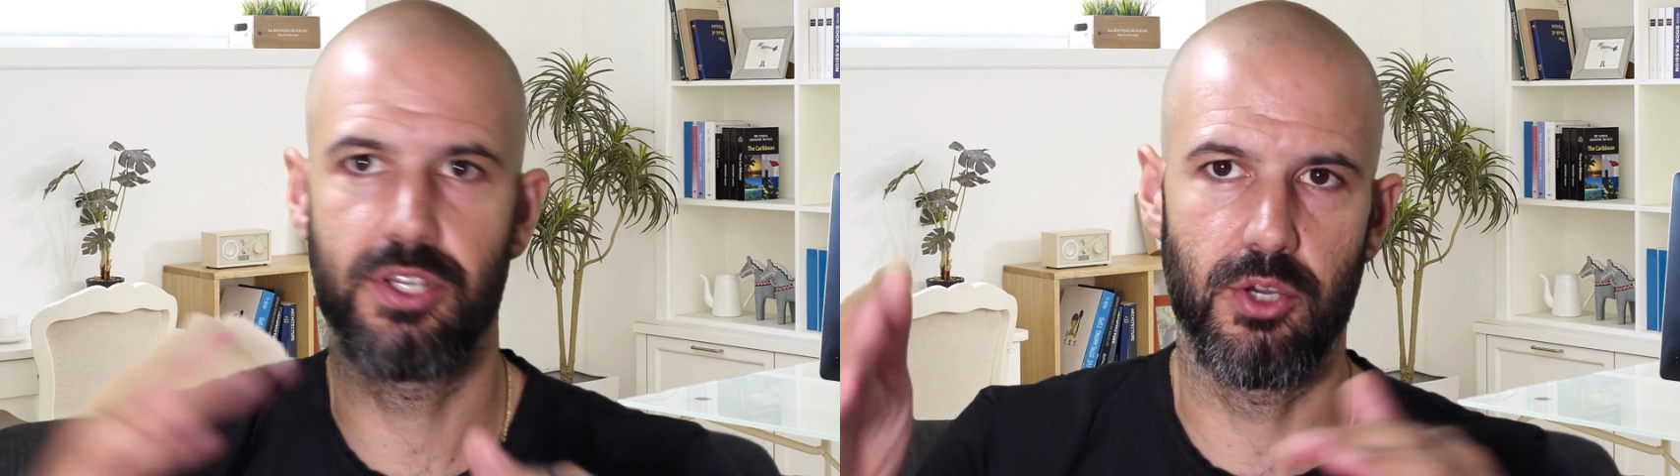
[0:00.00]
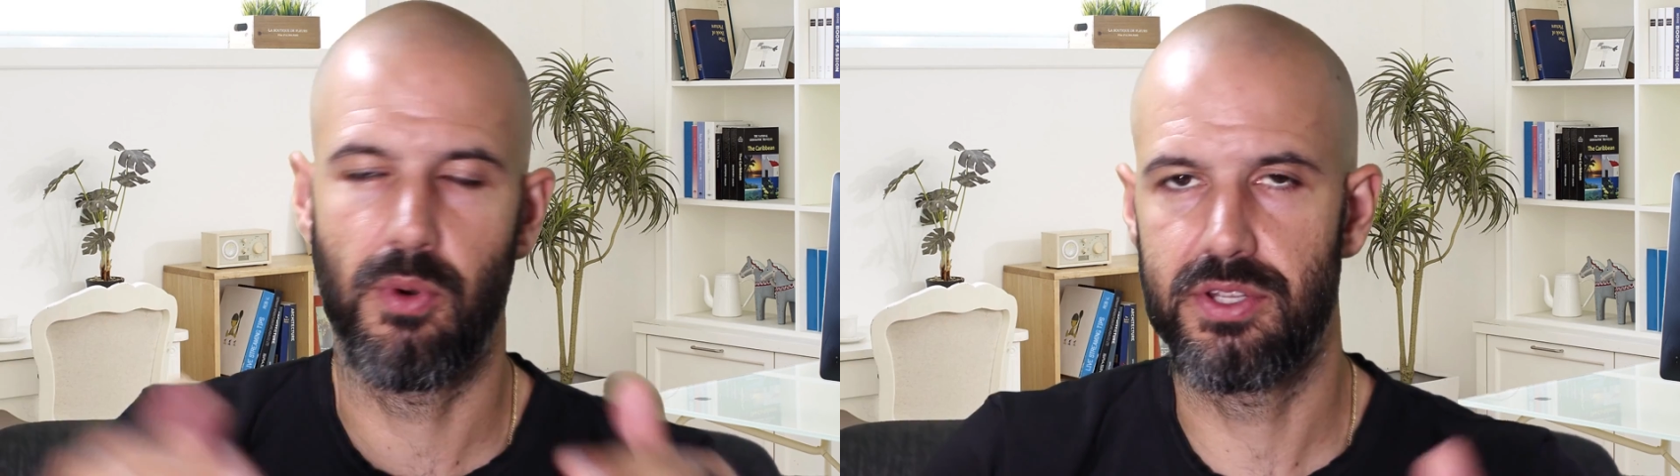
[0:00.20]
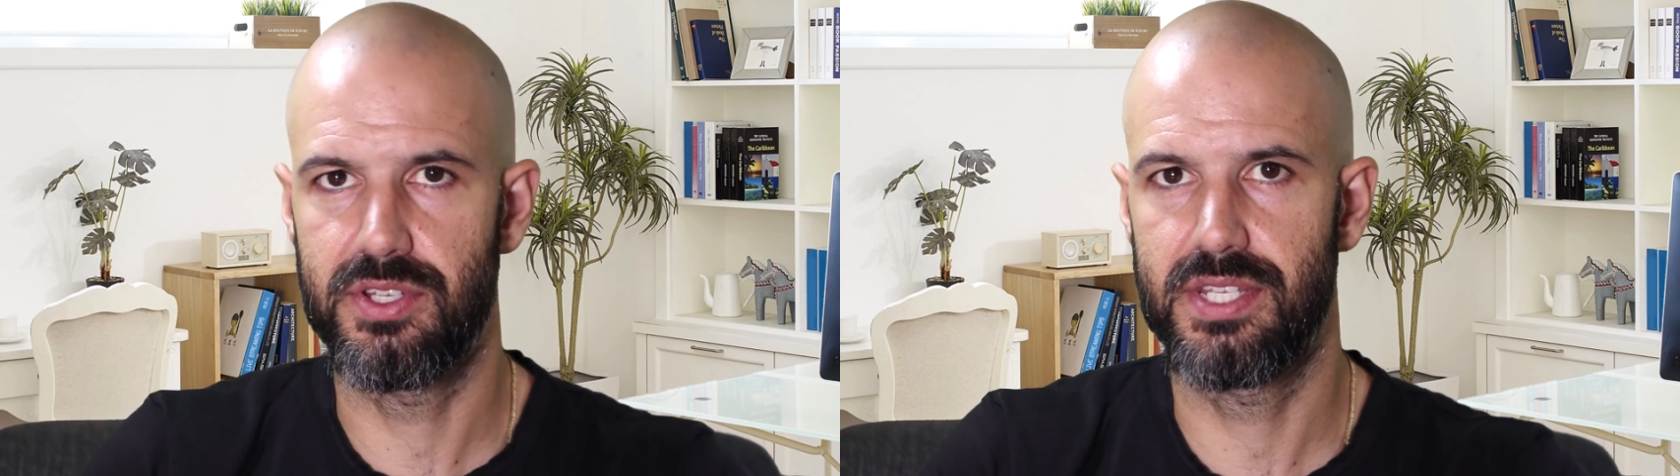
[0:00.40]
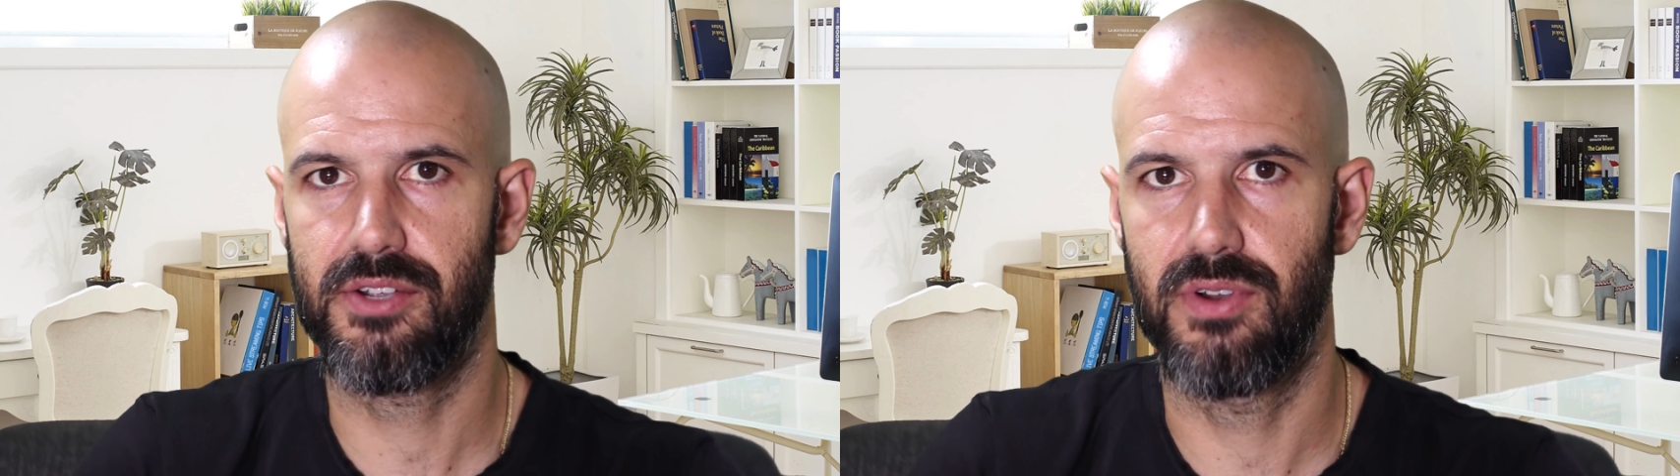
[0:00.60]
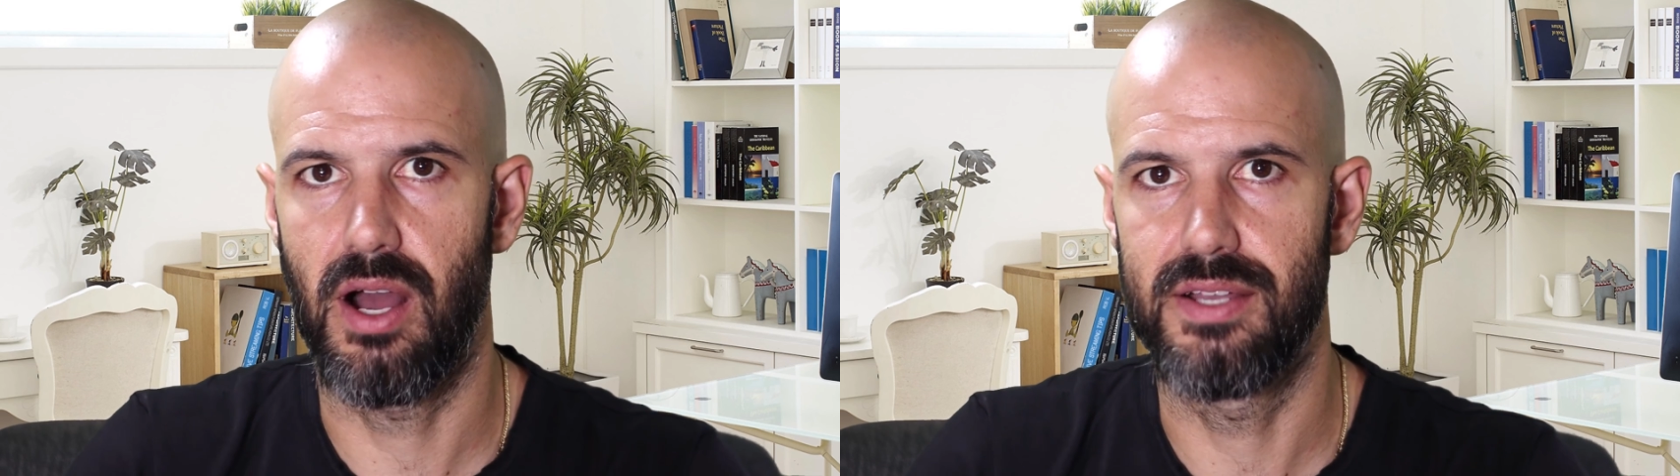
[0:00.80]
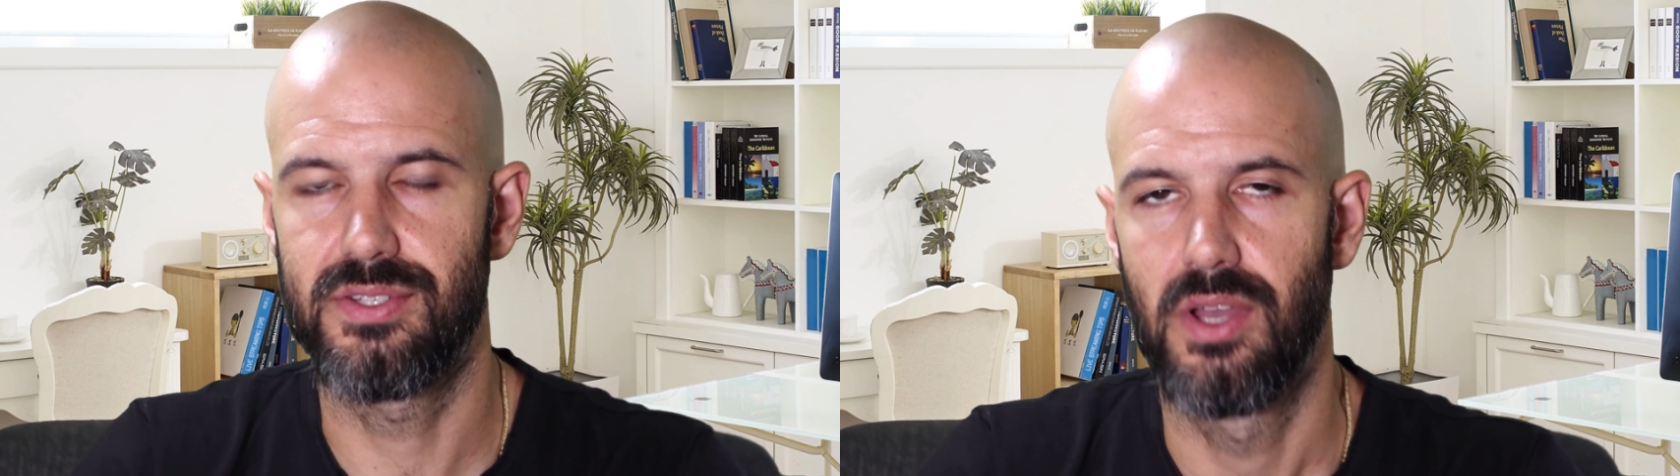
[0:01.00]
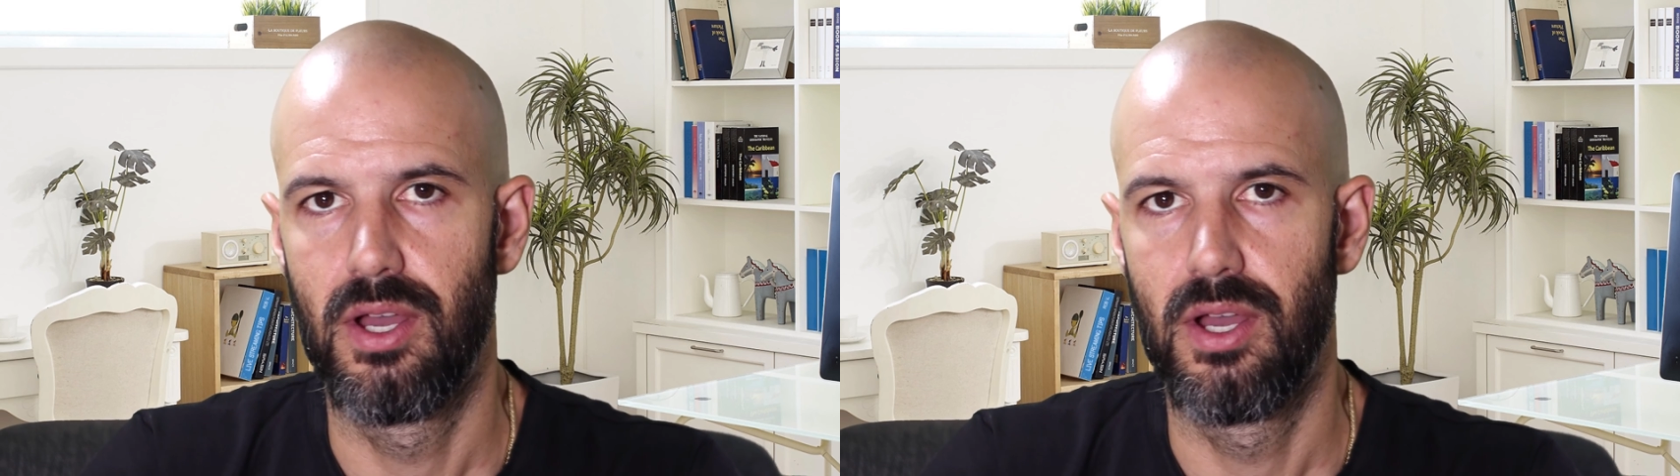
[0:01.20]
that you wanted to synchronize.